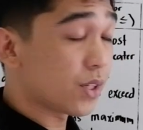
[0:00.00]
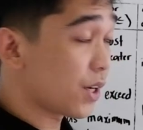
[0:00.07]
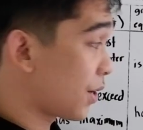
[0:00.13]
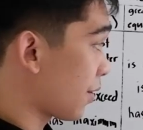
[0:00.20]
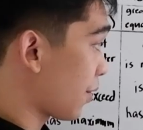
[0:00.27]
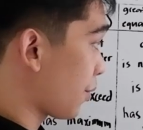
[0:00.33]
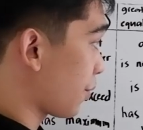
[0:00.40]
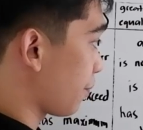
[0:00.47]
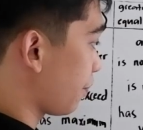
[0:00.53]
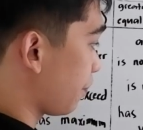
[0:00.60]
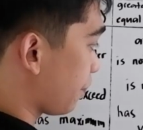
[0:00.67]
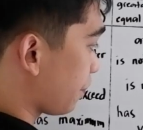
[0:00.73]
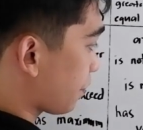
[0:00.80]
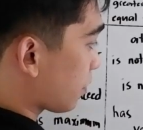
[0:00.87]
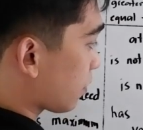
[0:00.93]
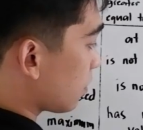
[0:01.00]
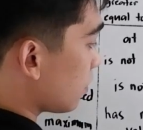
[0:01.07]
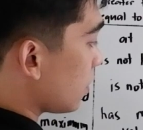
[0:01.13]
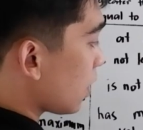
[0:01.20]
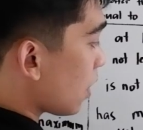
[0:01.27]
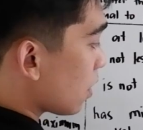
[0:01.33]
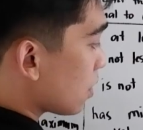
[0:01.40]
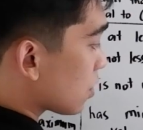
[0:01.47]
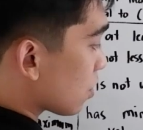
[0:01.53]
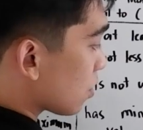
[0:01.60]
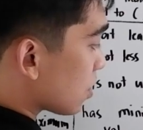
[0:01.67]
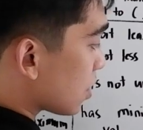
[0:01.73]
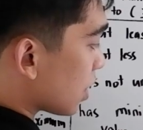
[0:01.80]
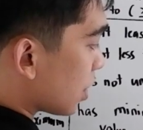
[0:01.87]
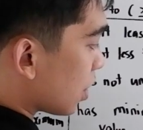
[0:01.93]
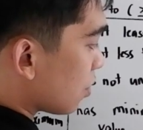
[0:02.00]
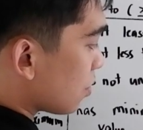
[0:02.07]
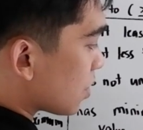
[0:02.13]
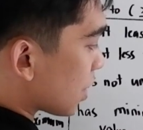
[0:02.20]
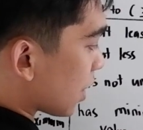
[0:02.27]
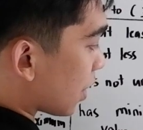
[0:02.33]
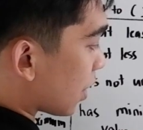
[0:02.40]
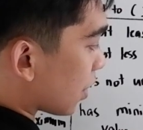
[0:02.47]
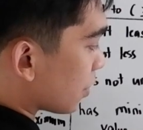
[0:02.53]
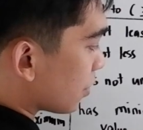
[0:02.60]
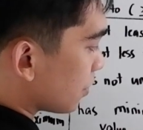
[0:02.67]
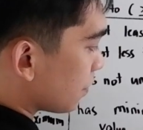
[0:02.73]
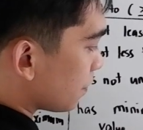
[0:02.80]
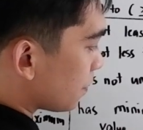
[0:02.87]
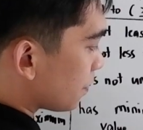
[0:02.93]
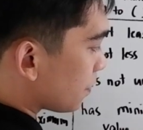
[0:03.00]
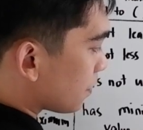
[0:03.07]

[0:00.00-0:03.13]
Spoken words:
0. So 0, 0.